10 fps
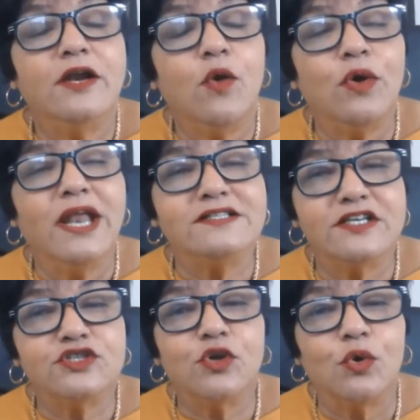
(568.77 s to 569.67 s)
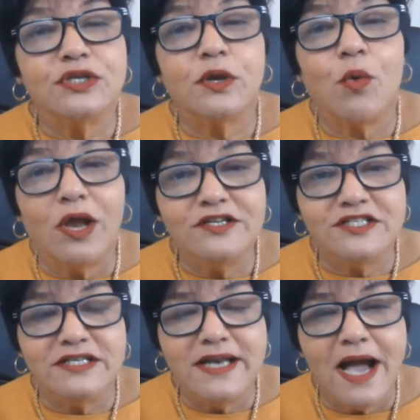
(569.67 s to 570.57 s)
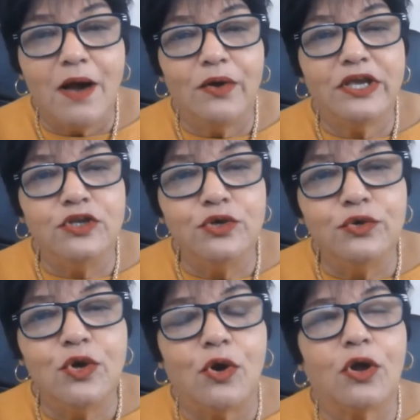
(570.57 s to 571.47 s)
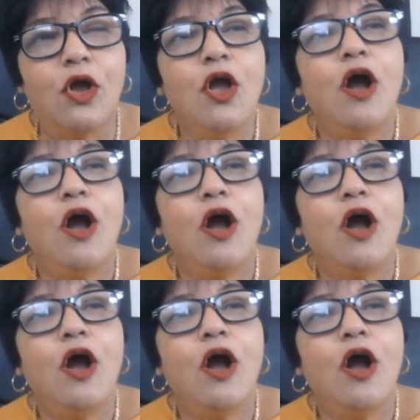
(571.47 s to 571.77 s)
organization called Equality Now in New York,